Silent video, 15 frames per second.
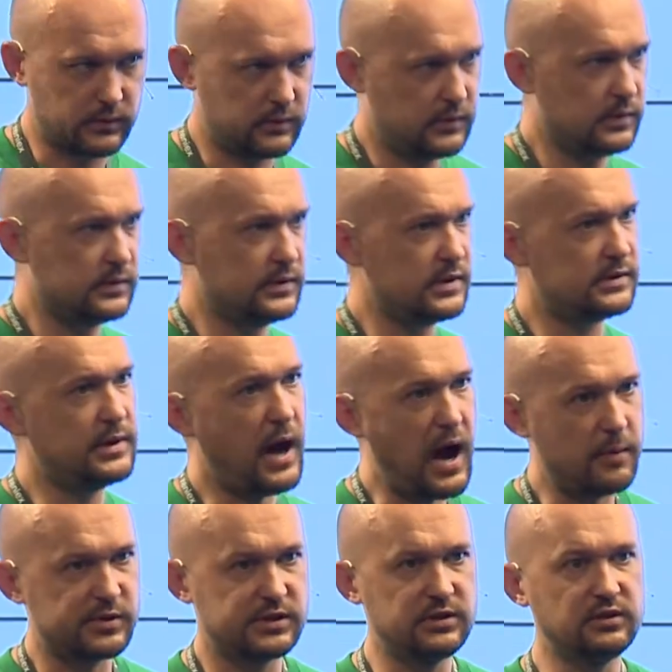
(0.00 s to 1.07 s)
the
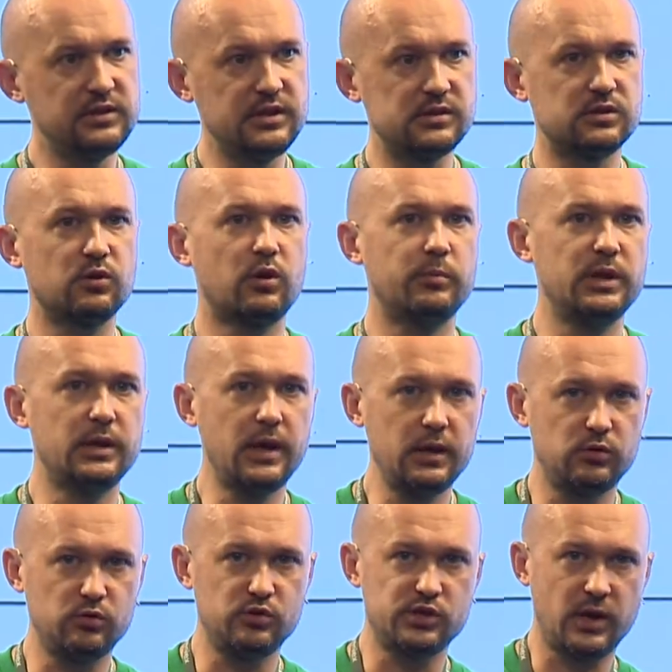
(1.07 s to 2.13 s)
app still needs to communicate
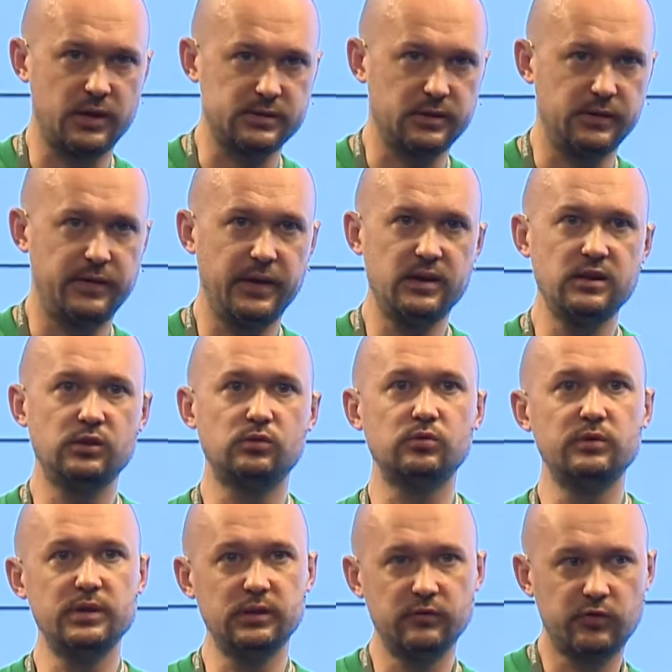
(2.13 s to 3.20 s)
to each other. They need to
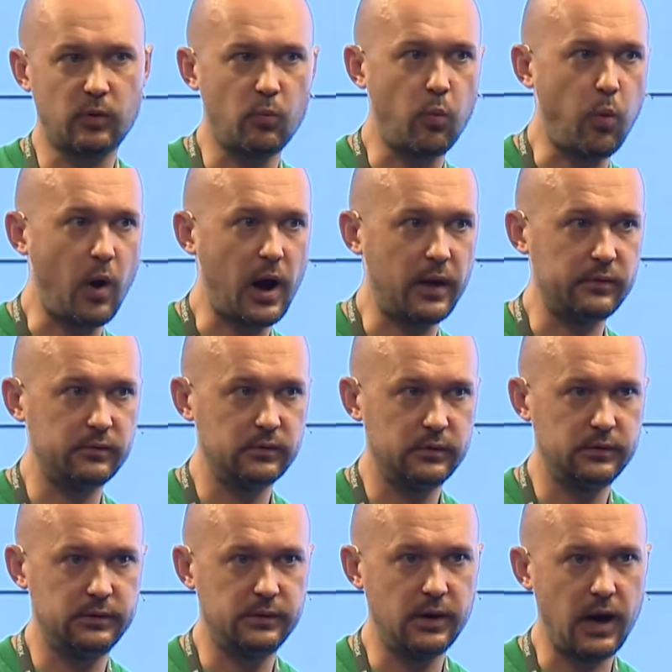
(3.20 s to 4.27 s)
read from
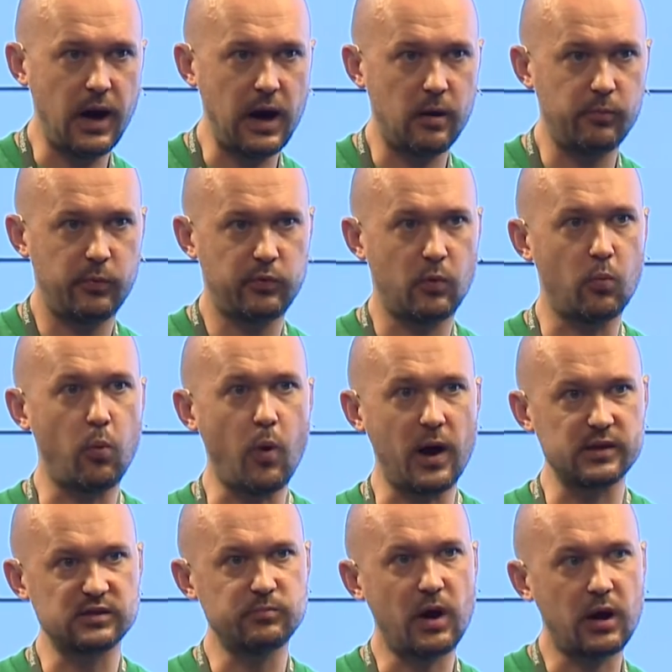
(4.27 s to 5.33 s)
the app, from
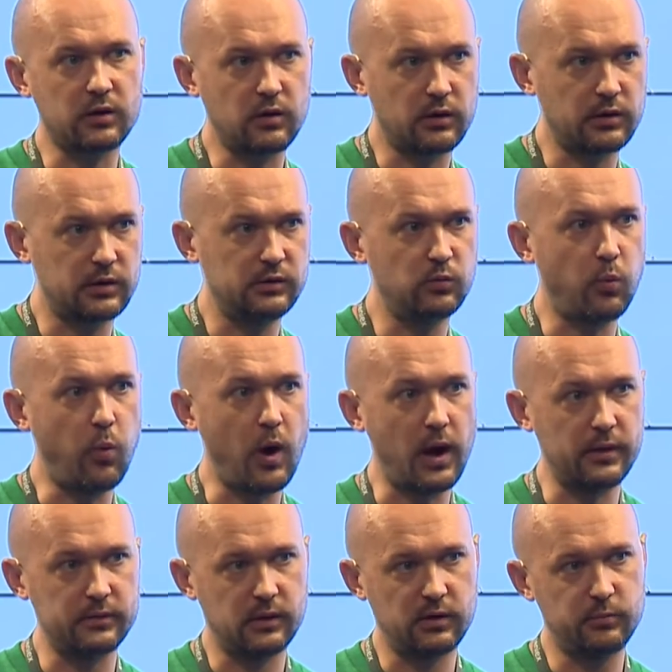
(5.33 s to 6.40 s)
one smart contract in
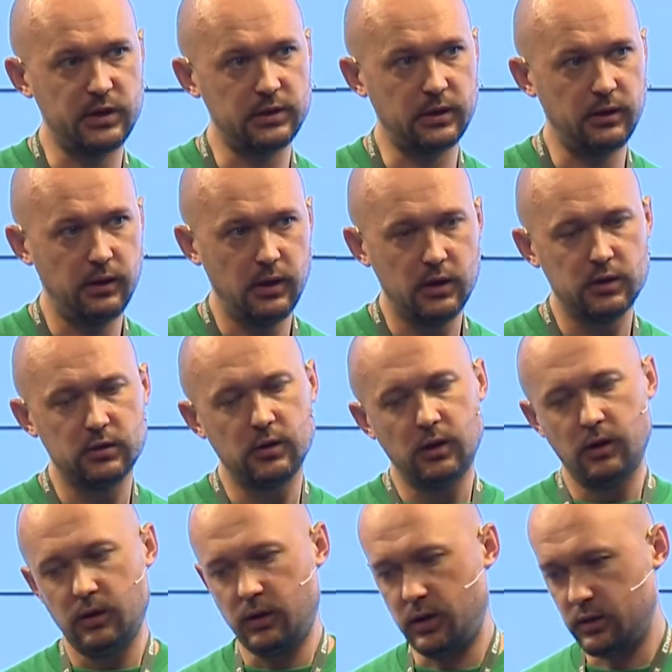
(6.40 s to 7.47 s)
one Orbiter
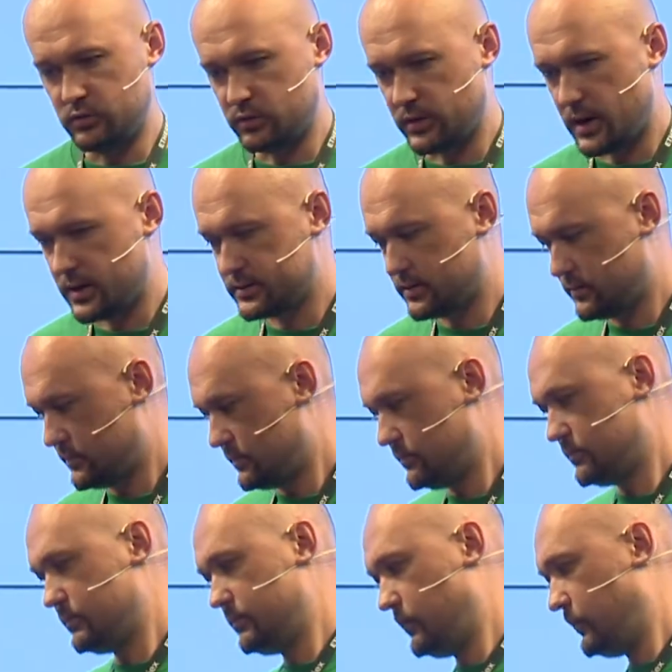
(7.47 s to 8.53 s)
to another
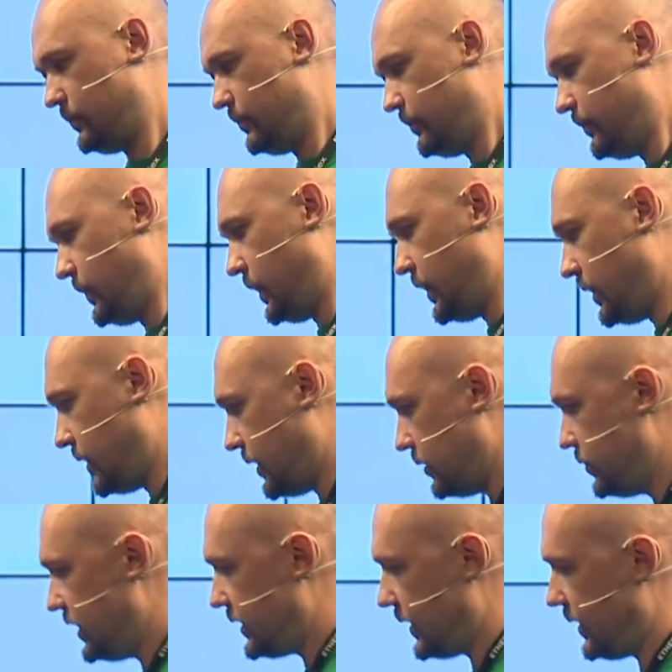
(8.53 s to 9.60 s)

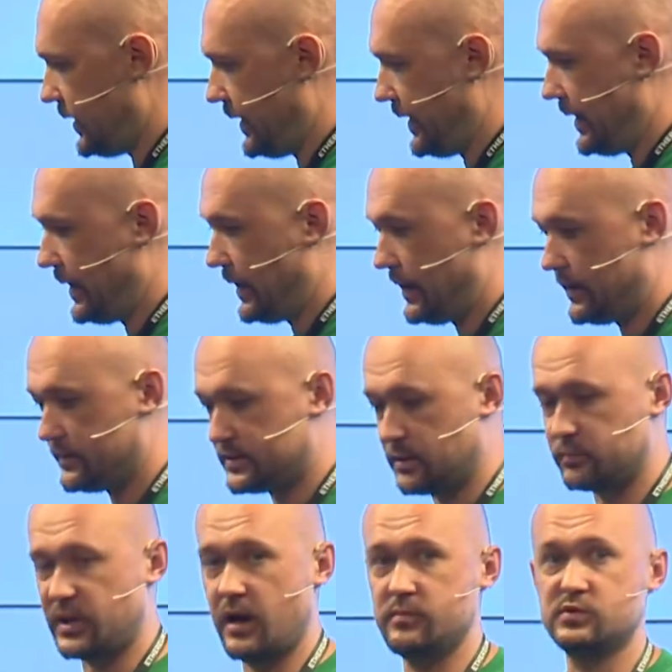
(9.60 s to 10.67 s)
Orbiter, and
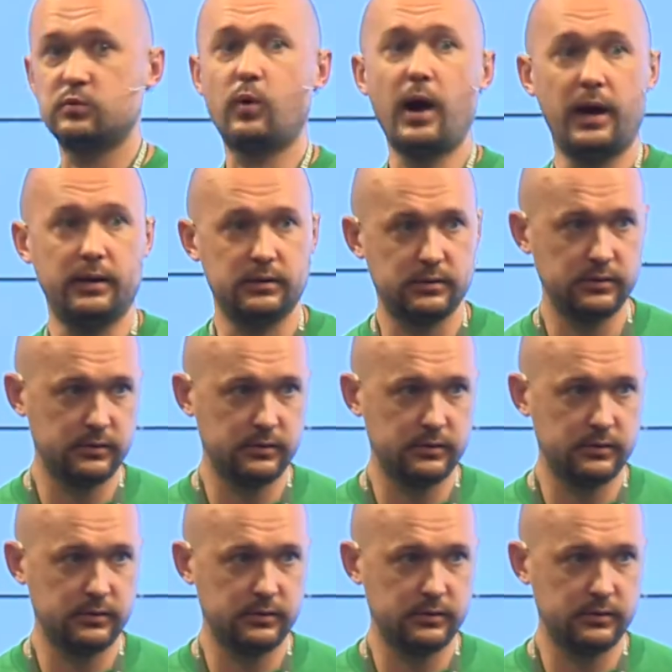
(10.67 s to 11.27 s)
sometimes write.